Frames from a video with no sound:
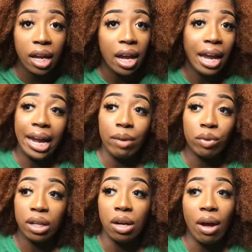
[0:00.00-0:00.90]
and
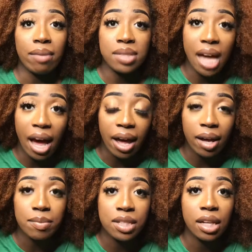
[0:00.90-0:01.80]
really don't have time
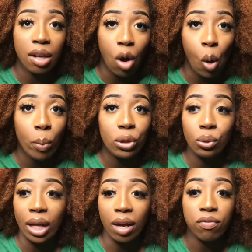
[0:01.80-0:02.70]
to get home and do
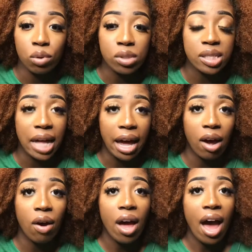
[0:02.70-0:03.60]
like a full style,